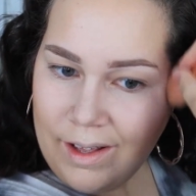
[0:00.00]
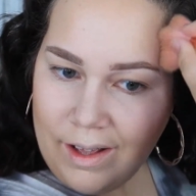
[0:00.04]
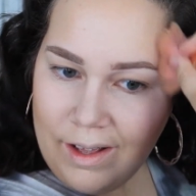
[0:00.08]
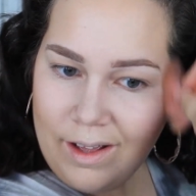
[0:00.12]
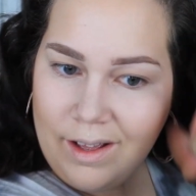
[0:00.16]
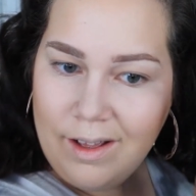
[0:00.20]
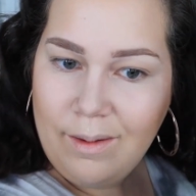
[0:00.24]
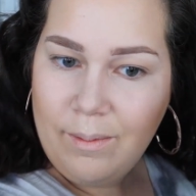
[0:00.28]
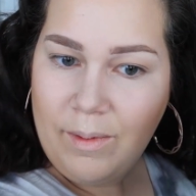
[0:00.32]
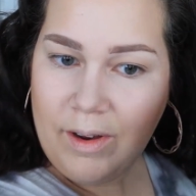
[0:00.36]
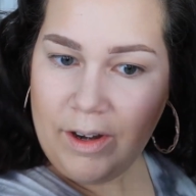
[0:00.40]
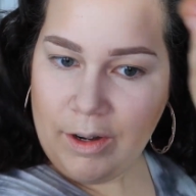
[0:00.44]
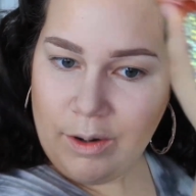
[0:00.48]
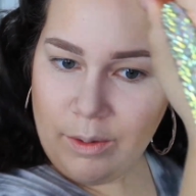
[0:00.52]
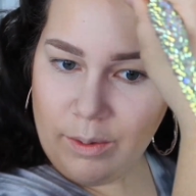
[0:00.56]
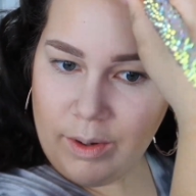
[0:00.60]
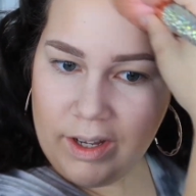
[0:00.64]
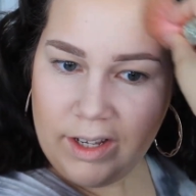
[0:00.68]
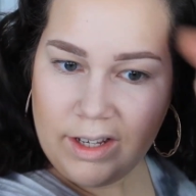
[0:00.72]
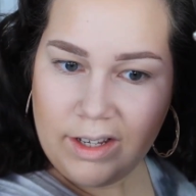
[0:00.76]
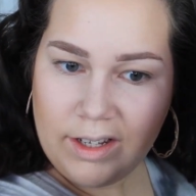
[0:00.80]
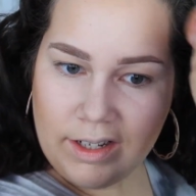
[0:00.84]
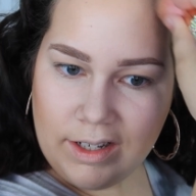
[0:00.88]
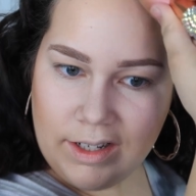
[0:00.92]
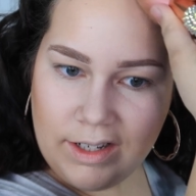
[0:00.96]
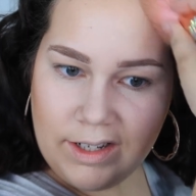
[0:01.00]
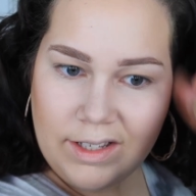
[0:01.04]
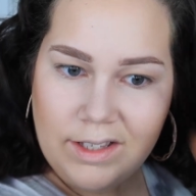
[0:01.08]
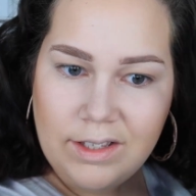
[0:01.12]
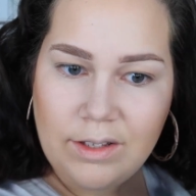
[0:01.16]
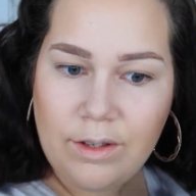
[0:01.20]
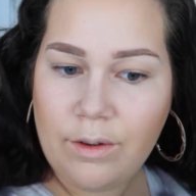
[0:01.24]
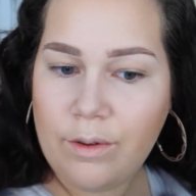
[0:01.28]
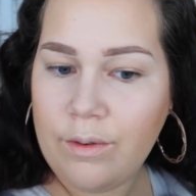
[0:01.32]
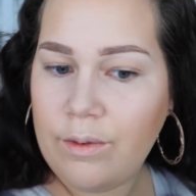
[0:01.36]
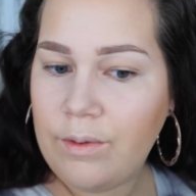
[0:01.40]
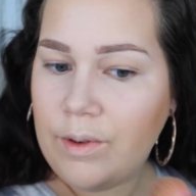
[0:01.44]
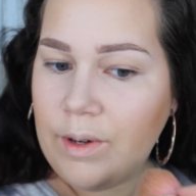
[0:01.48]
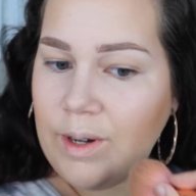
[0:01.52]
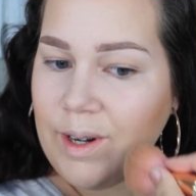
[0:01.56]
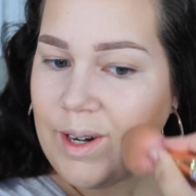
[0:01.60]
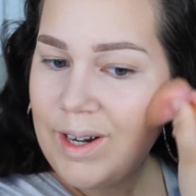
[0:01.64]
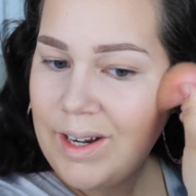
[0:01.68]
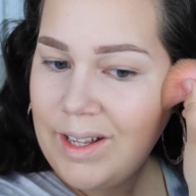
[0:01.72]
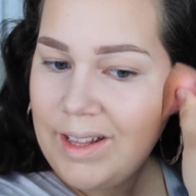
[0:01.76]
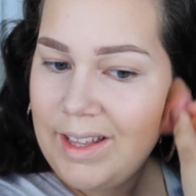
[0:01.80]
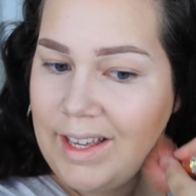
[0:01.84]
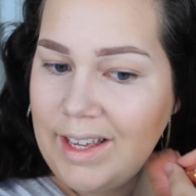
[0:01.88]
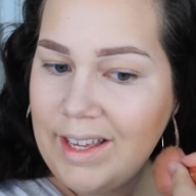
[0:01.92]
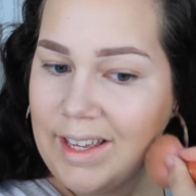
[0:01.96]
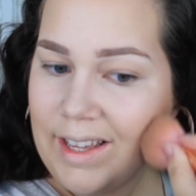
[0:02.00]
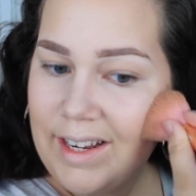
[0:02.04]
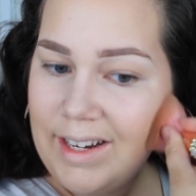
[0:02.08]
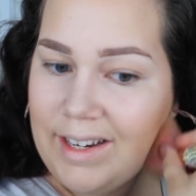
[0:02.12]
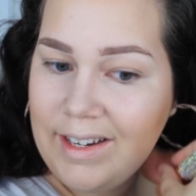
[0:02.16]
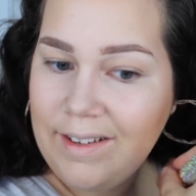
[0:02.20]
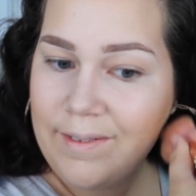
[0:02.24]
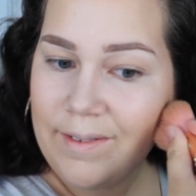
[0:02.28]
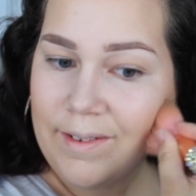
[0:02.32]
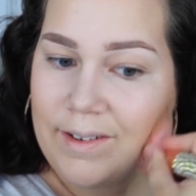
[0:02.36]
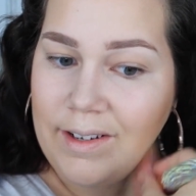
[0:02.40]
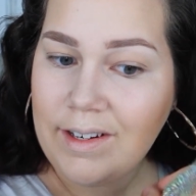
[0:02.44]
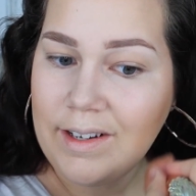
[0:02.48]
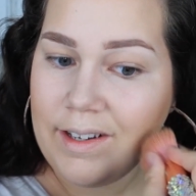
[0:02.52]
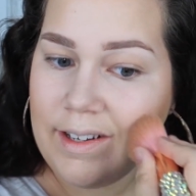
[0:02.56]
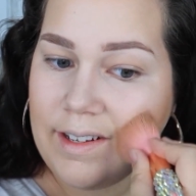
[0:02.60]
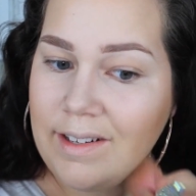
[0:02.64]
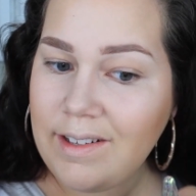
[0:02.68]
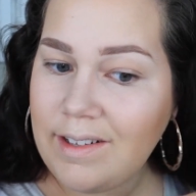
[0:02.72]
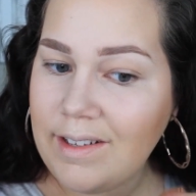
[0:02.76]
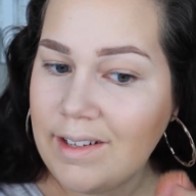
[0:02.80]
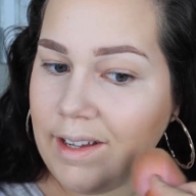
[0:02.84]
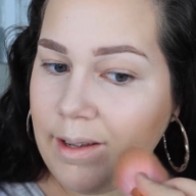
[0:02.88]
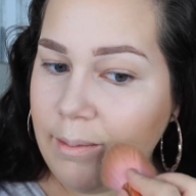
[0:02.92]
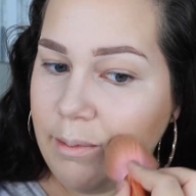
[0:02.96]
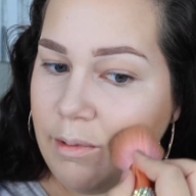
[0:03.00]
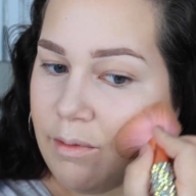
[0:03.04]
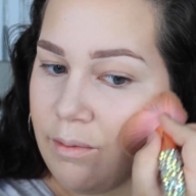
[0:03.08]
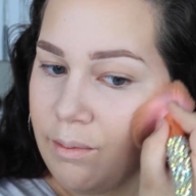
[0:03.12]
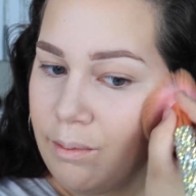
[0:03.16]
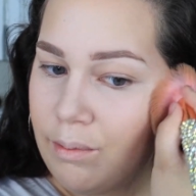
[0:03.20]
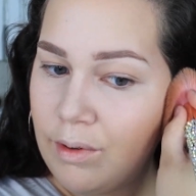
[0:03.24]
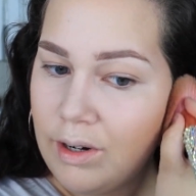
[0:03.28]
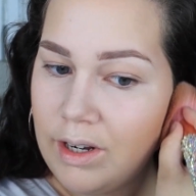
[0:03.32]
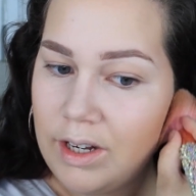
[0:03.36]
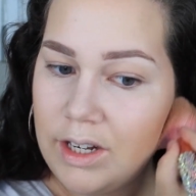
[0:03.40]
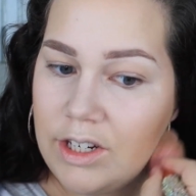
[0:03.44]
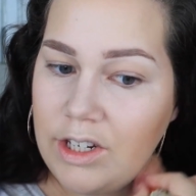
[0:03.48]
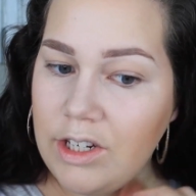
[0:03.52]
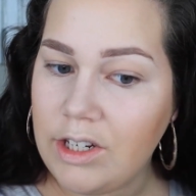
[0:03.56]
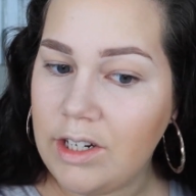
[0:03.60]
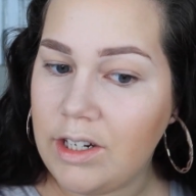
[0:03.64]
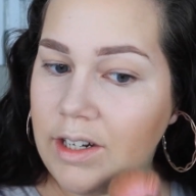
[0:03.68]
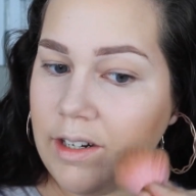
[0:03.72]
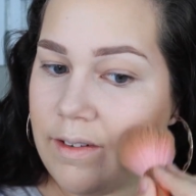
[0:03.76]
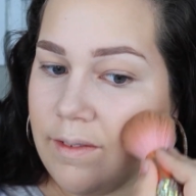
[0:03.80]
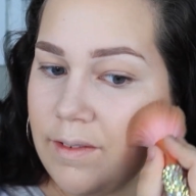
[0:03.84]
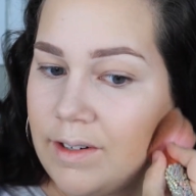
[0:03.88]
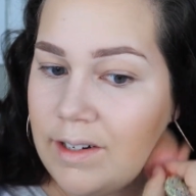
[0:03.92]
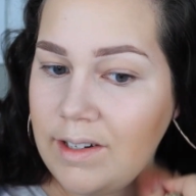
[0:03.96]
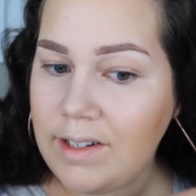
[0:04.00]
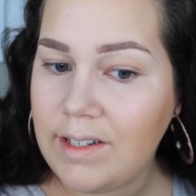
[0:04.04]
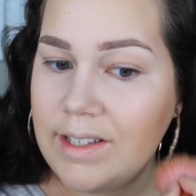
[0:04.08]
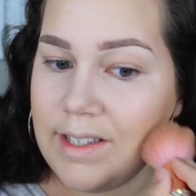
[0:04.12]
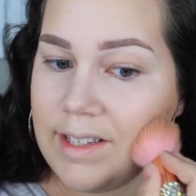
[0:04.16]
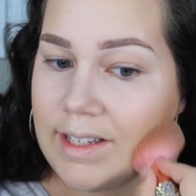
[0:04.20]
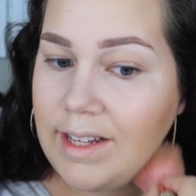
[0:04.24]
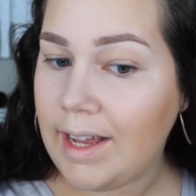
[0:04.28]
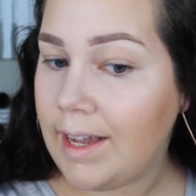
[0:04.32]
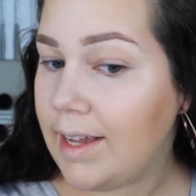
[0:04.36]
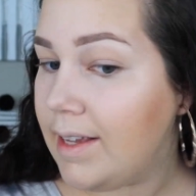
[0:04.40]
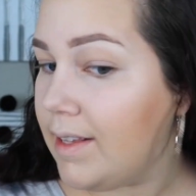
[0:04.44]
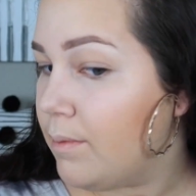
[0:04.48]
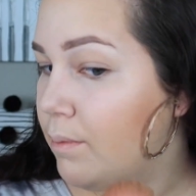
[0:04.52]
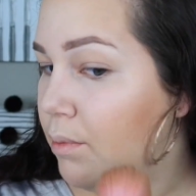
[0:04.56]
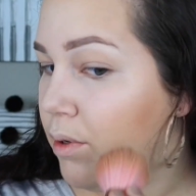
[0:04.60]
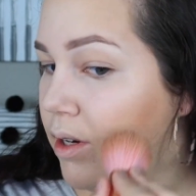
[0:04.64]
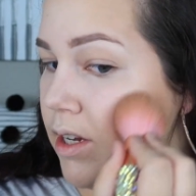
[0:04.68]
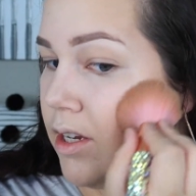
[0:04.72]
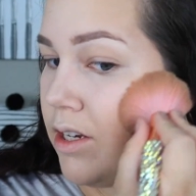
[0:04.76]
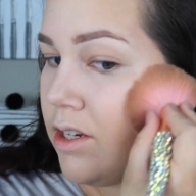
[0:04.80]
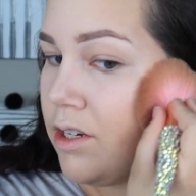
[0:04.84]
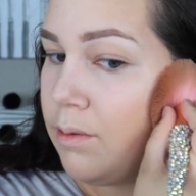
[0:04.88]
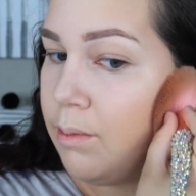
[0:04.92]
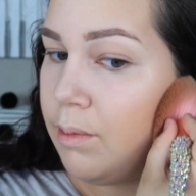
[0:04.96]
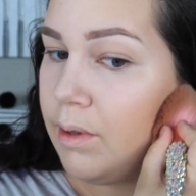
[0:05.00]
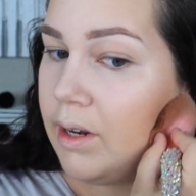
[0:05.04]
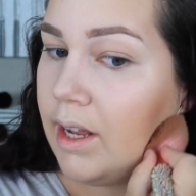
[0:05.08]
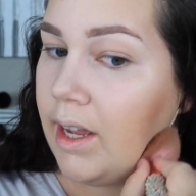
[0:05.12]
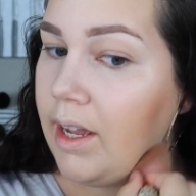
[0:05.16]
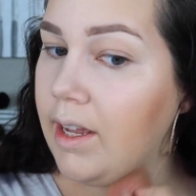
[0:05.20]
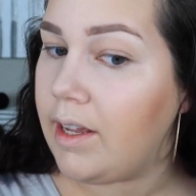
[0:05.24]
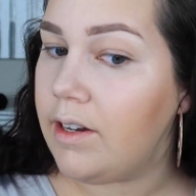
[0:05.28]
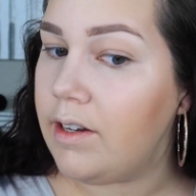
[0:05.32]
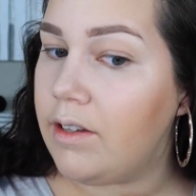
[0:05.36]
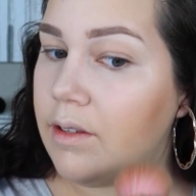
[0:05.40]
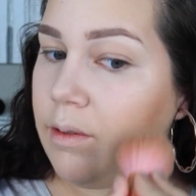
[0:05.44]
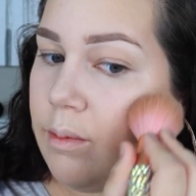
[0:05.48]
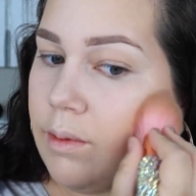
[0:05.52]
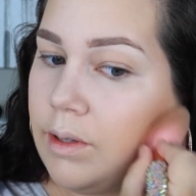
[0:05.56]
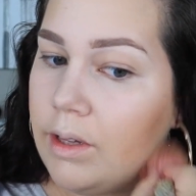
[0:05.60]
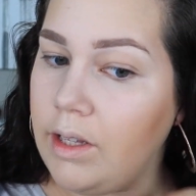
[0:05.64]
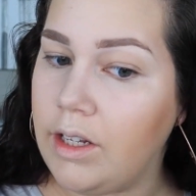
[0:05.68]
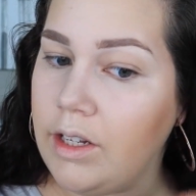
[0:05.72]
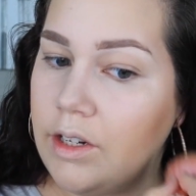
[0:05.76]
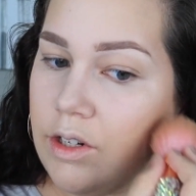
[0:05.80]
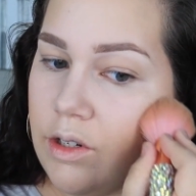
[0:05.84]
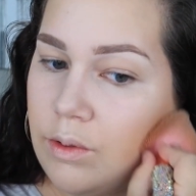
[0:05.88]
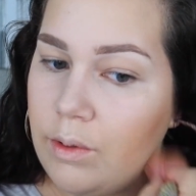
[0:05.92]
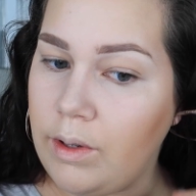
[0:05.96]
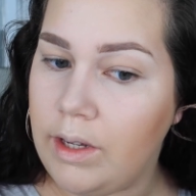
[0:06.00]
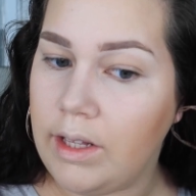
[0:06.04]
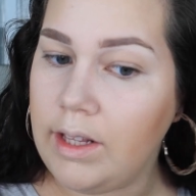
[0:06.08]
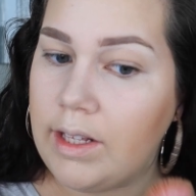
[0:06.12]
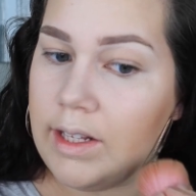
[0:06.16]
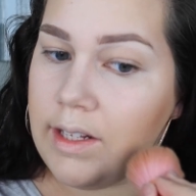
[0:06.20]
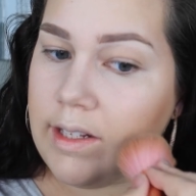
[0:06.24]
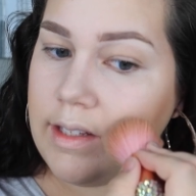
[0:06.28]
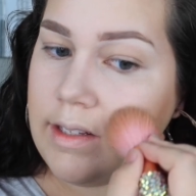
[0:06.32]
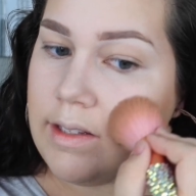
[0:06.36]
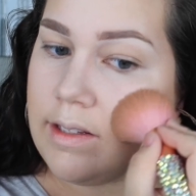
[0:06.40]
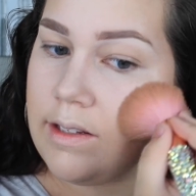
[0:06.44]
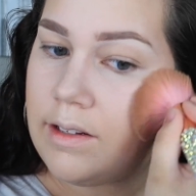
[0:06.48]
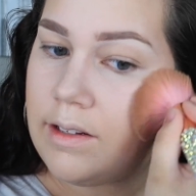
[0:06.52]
I know I could just go for like a different type of brush and a different size brush, but I just really enjoy this